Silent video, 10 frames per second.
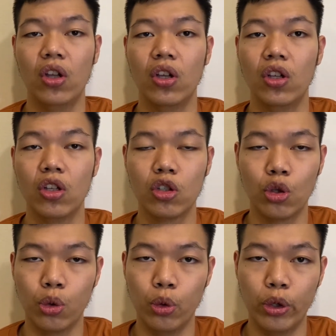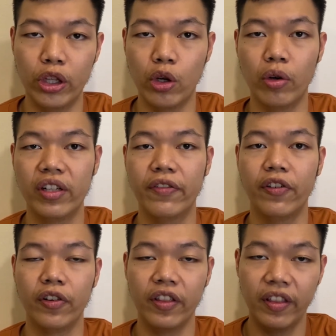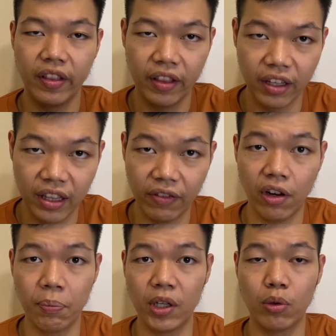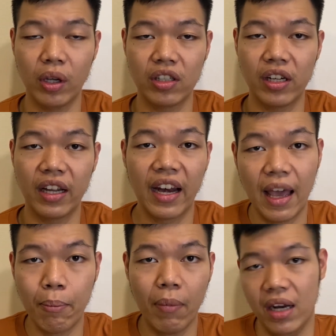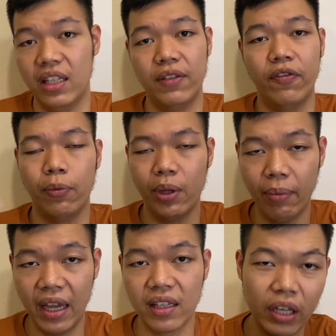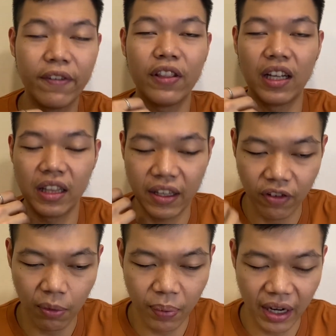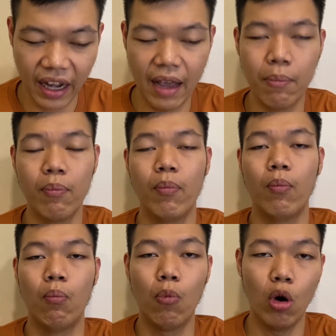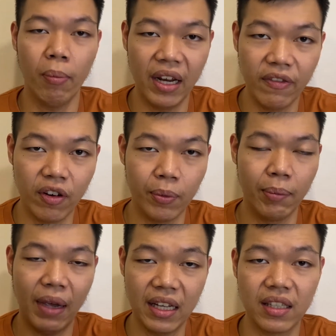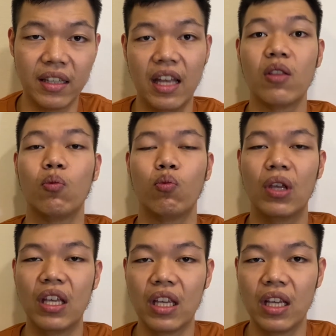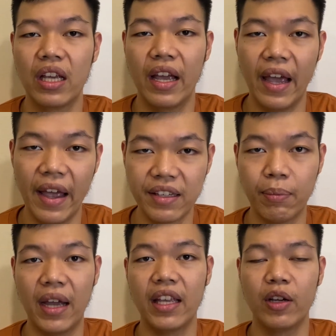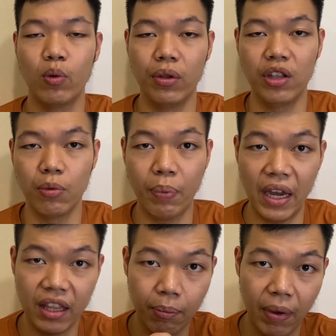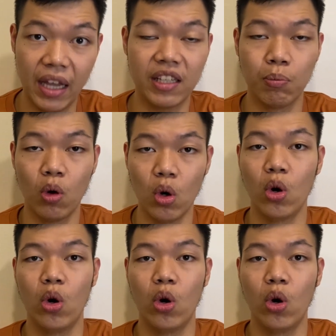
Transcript: So in order for the developer to actually claim monies from the banks, if the developer claim more money from the banks, then we as buyer will need to pay the banks more.